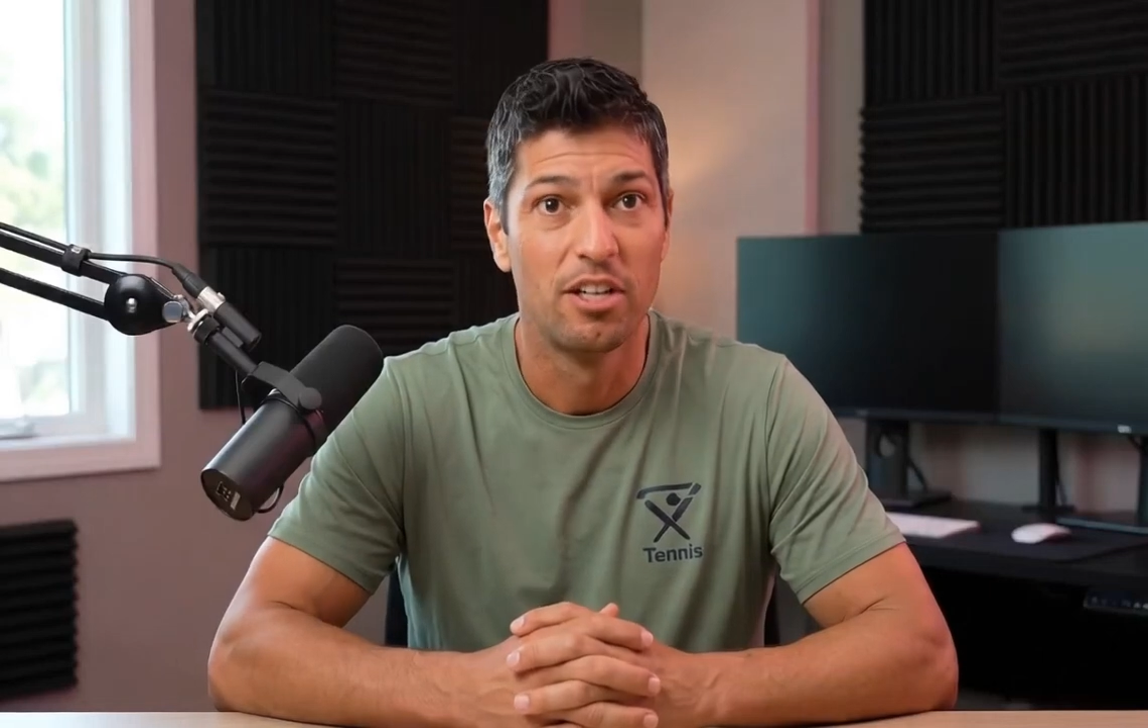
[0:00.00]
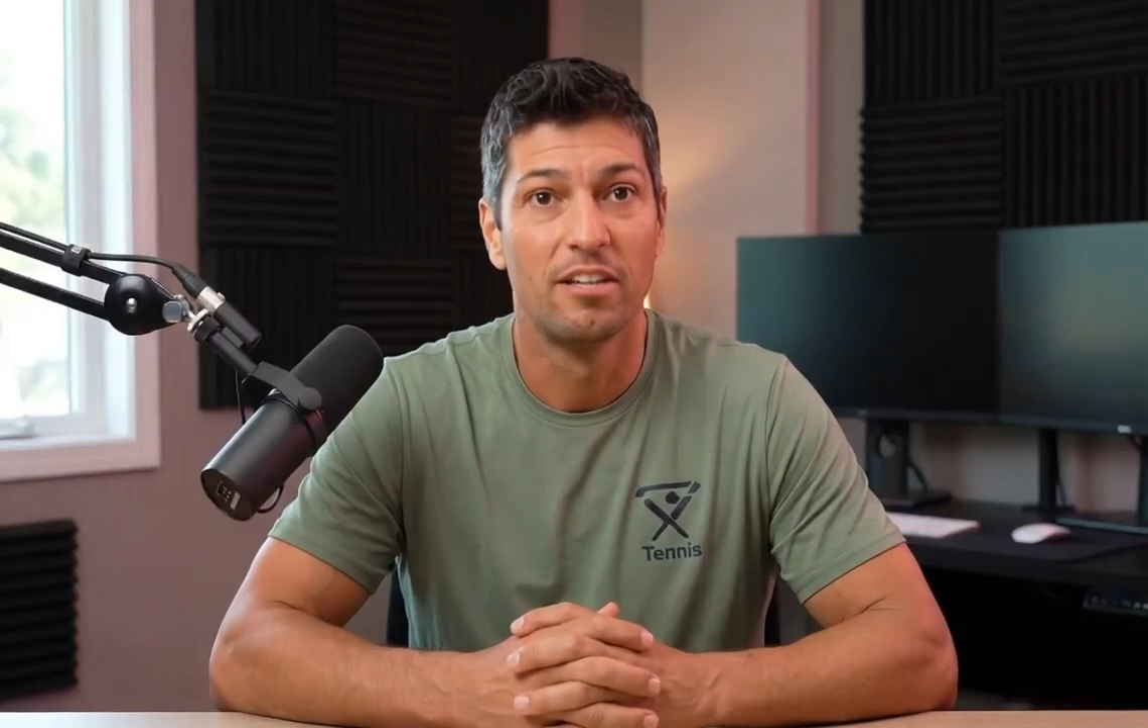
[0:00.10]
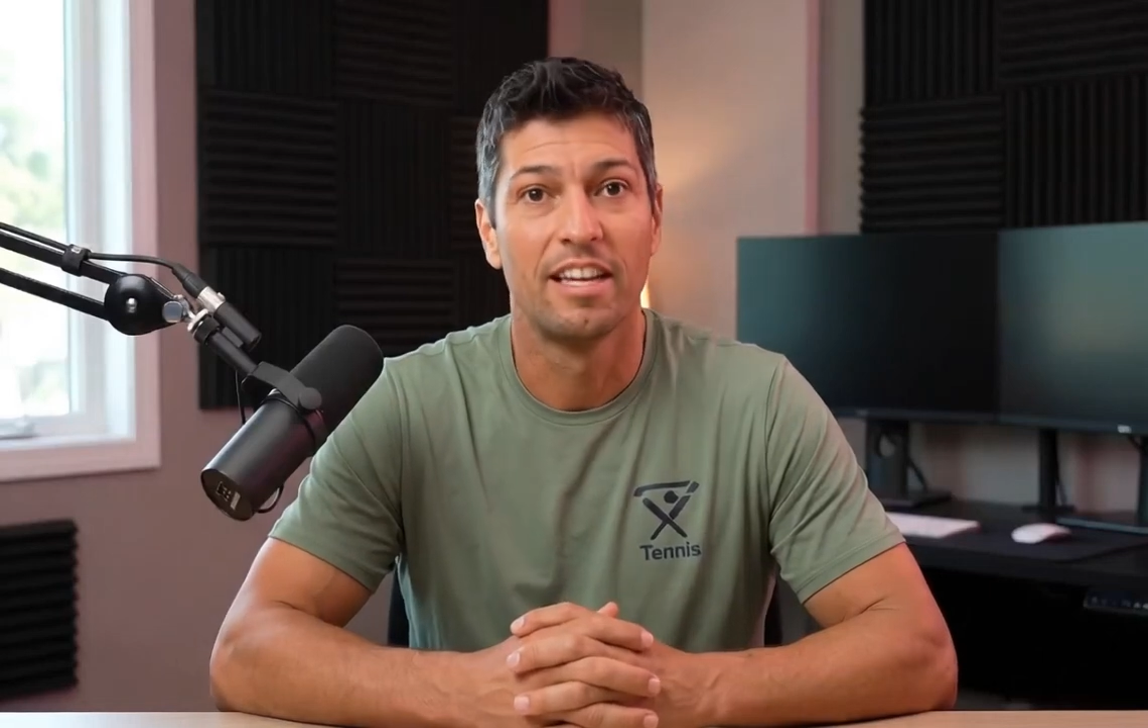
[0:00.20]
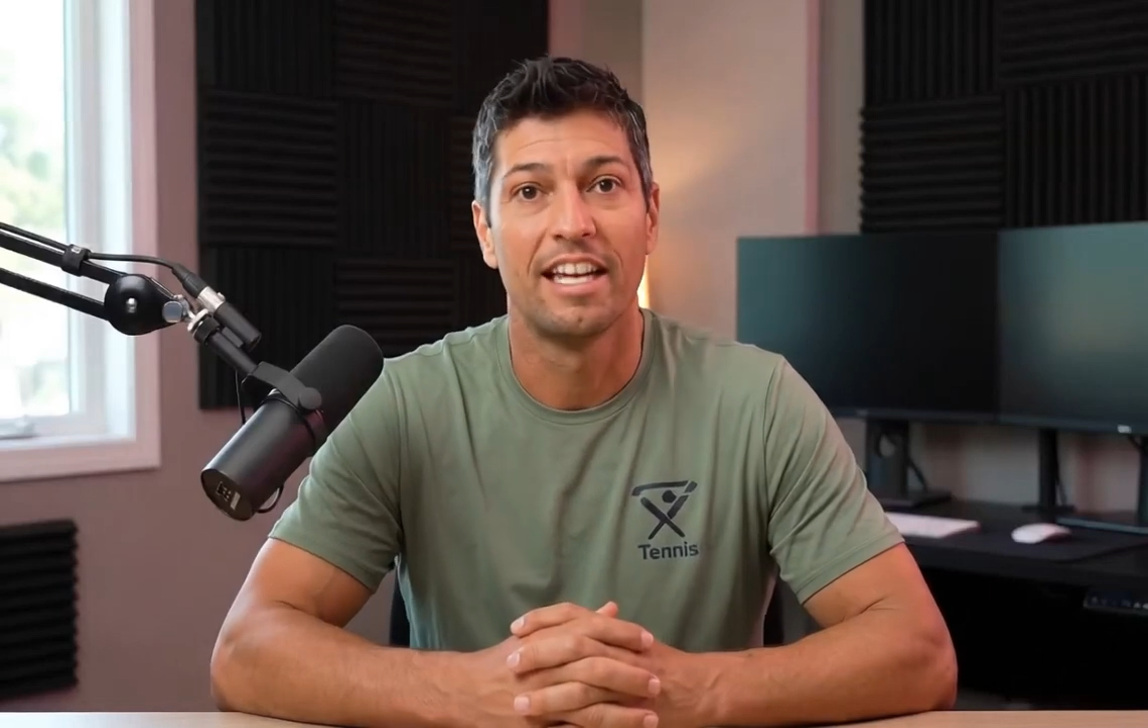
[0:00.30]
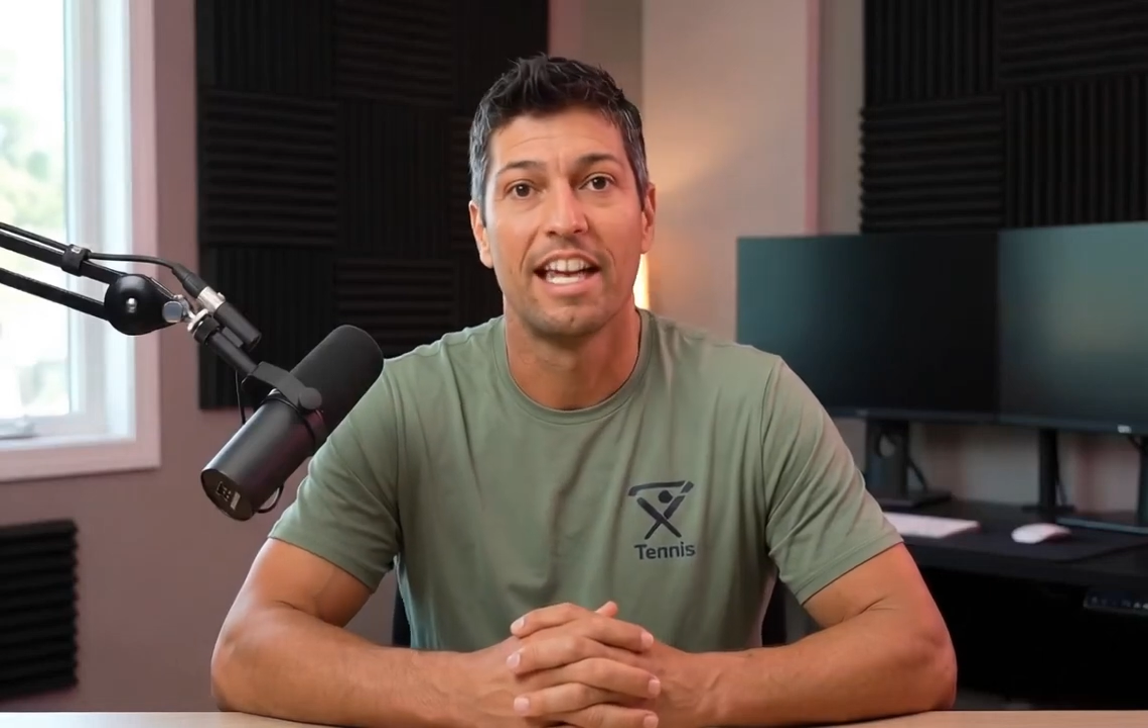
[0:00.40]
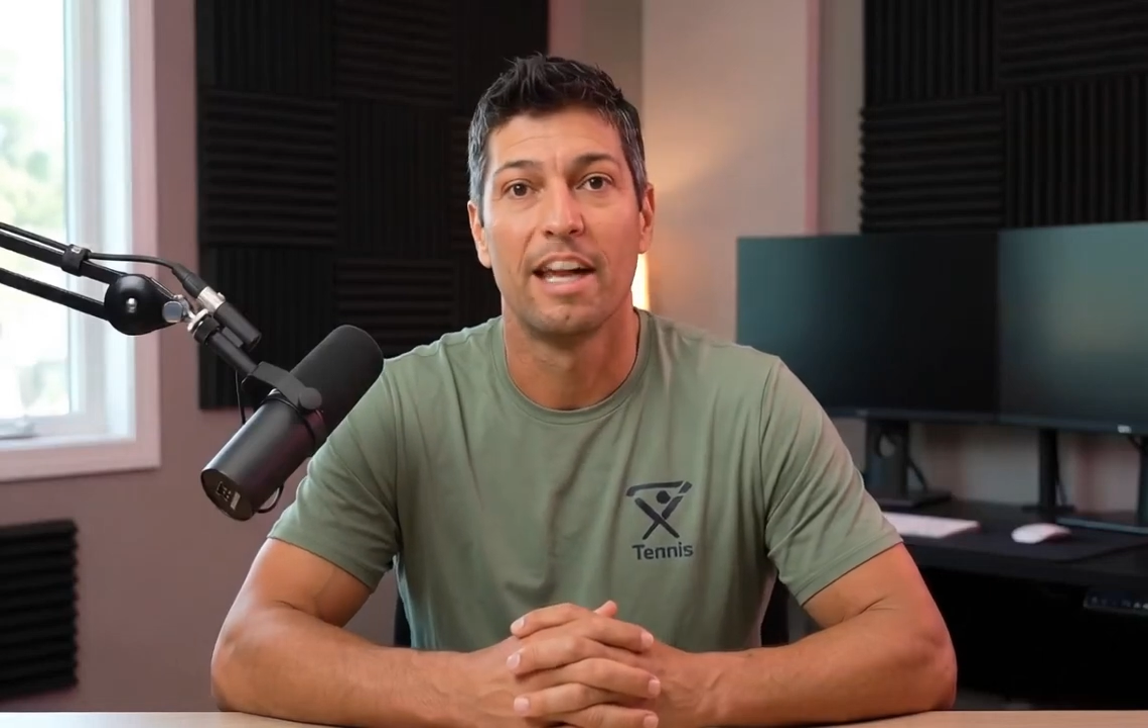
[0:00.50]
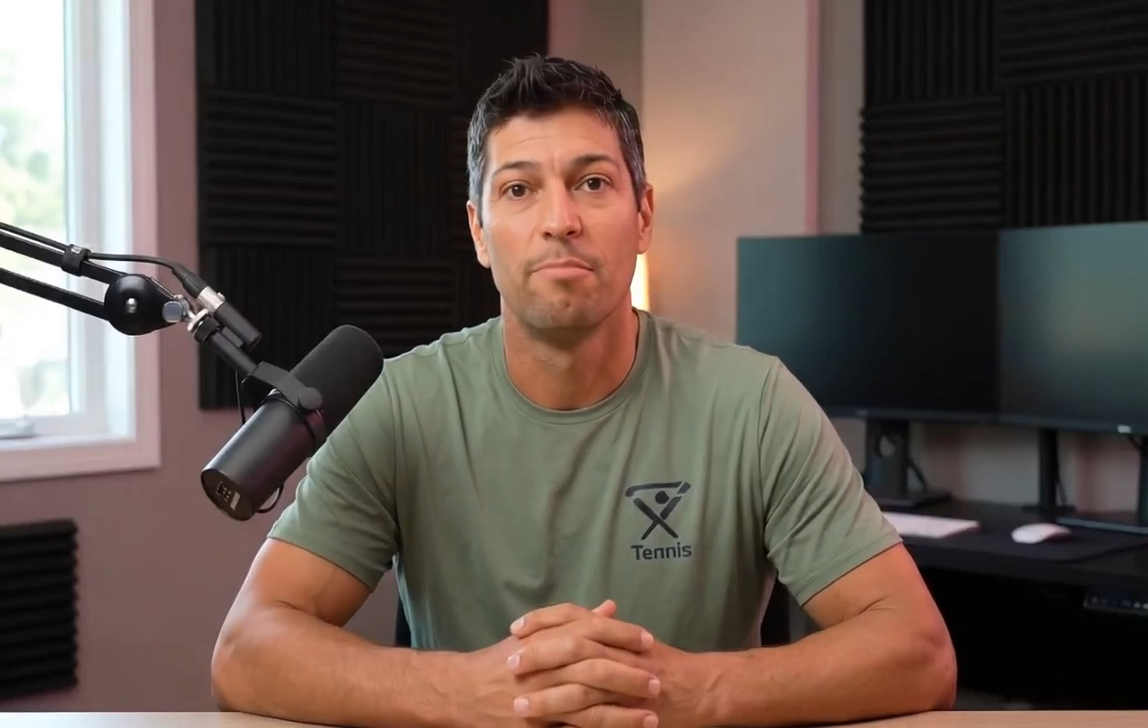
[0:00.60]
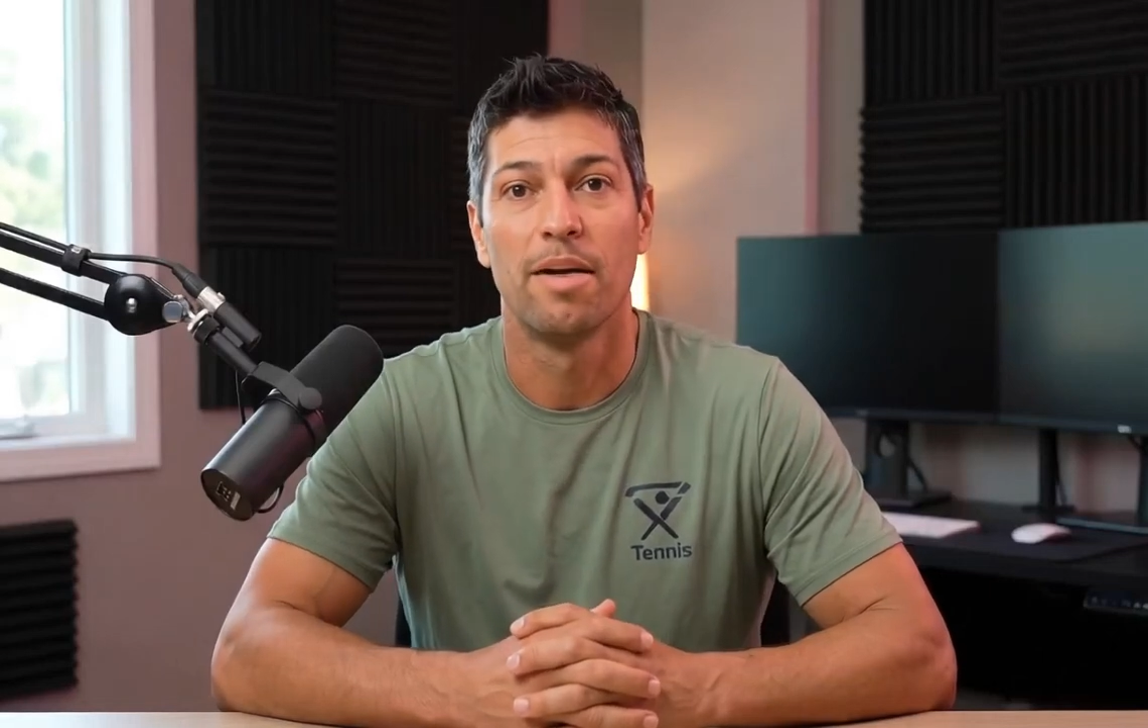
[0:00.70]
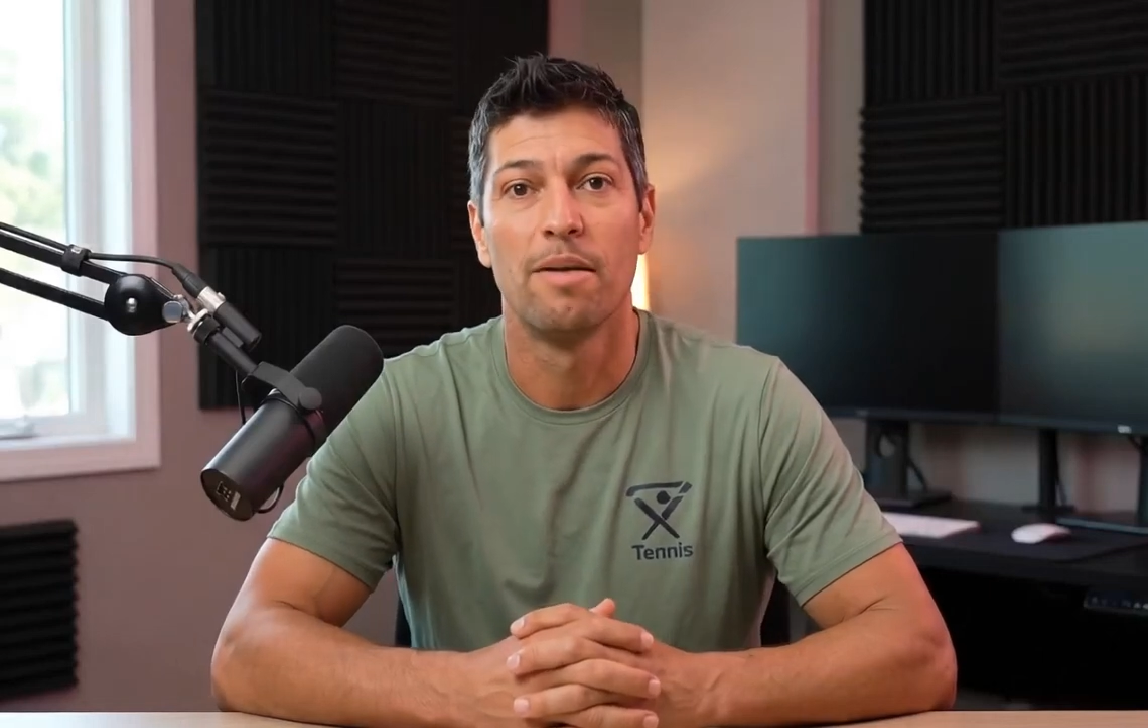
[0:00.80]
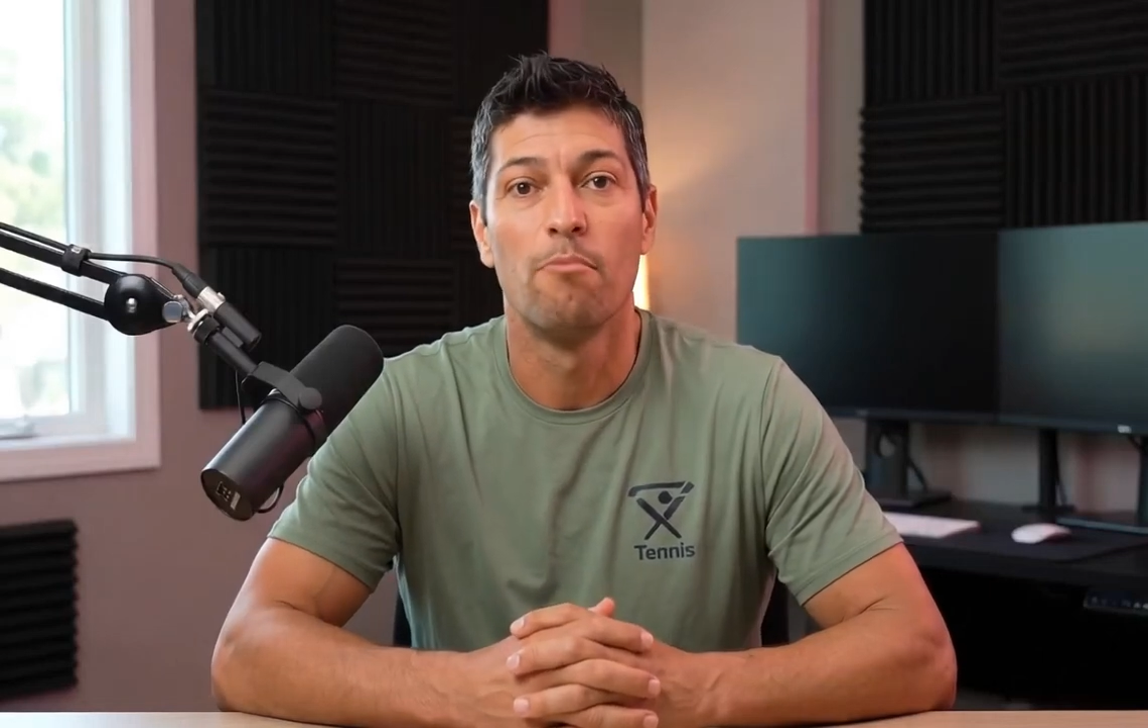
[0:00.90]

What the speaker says: they're going to be